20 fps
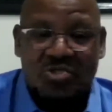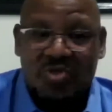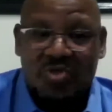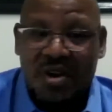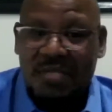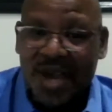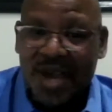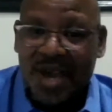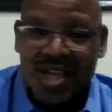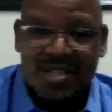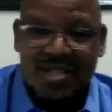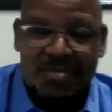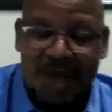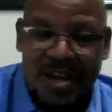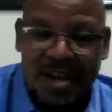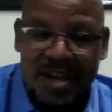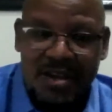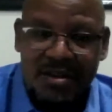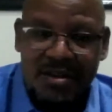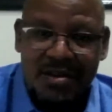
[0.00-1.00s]
what makes
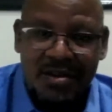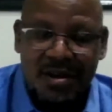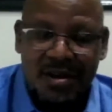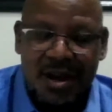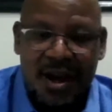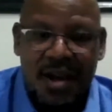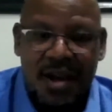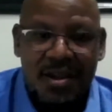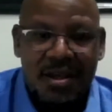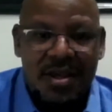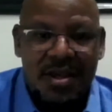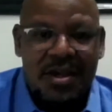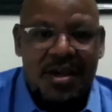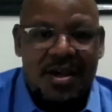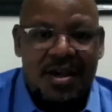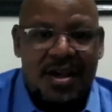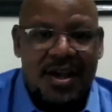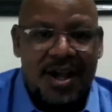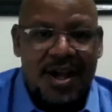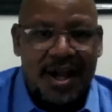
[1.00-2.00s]
money, right?
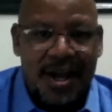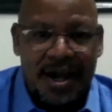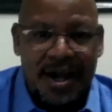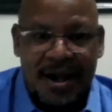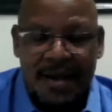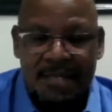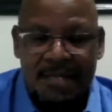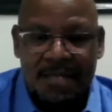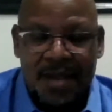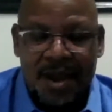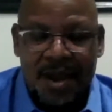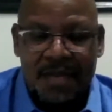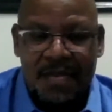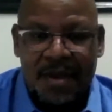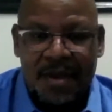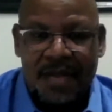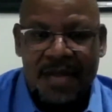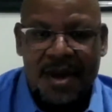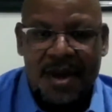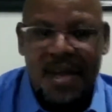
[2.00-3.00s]
And
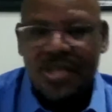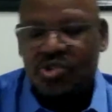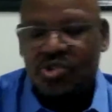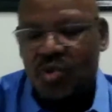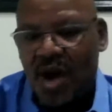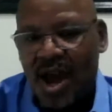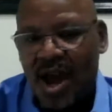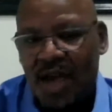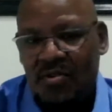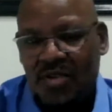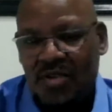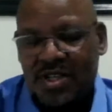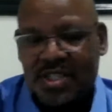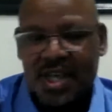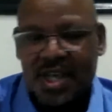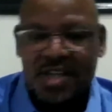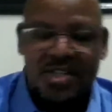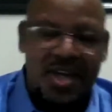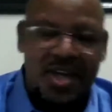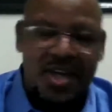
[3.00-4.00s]
that is why we're
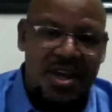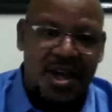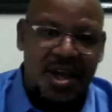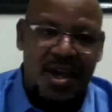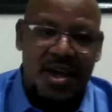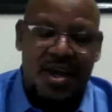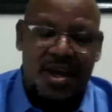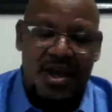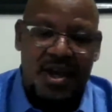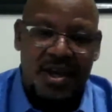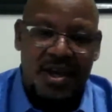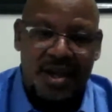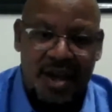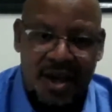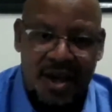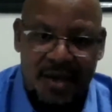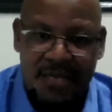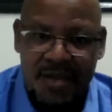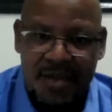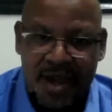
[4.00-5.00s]
such
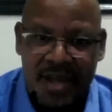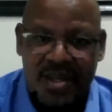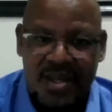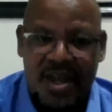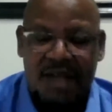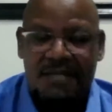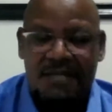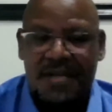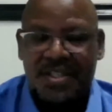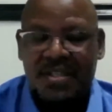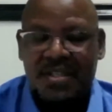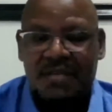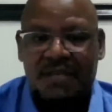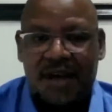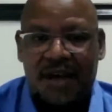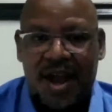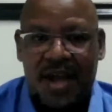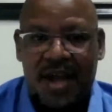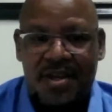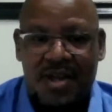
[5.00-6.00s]
a
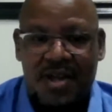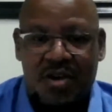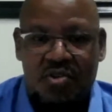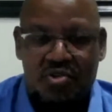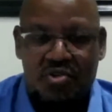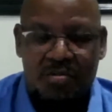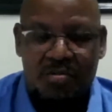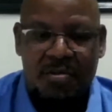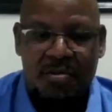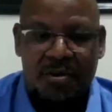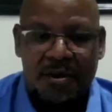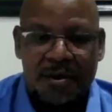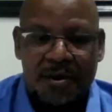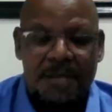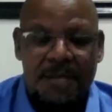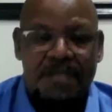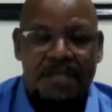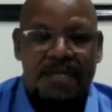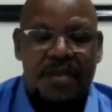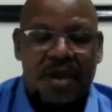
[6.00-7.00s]
diversified group.
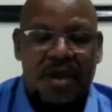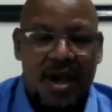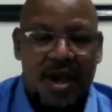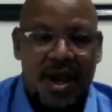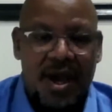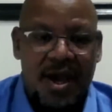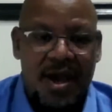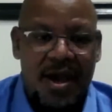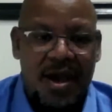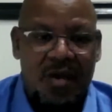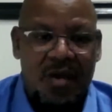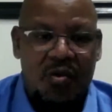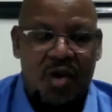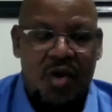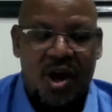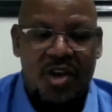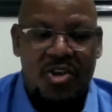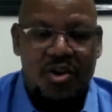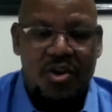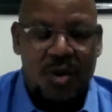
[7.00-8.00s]

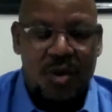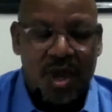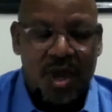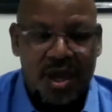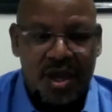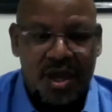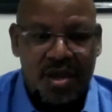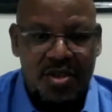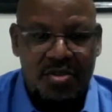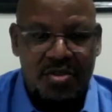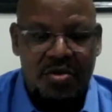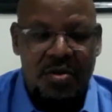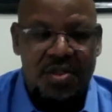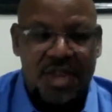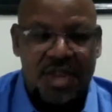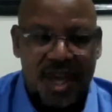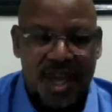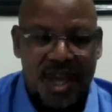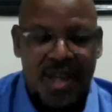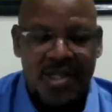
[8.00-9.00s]
We're doing new
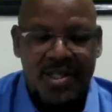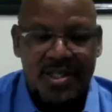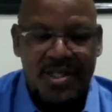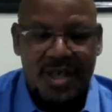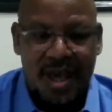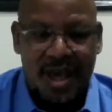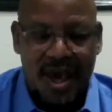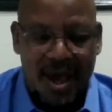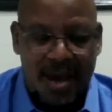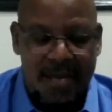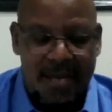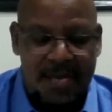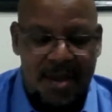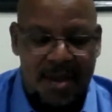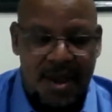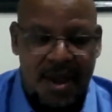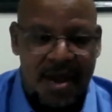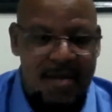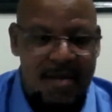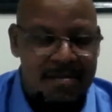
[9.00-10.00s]
things
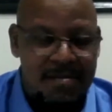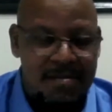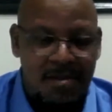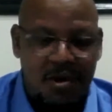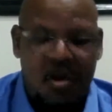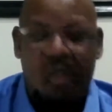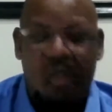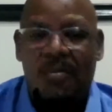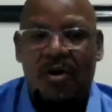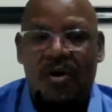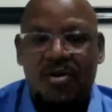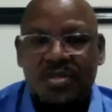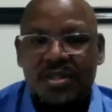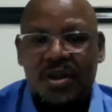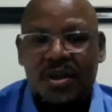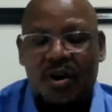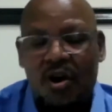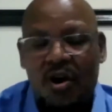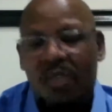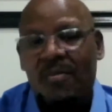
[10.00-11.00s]

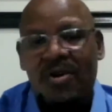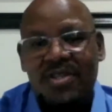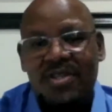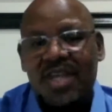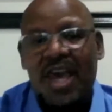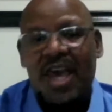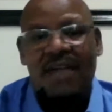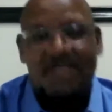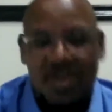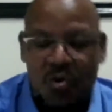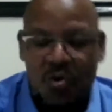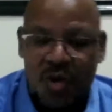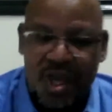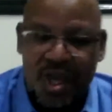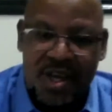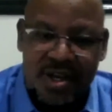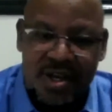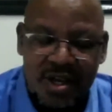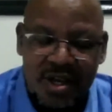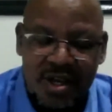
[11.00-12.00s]
almost every week.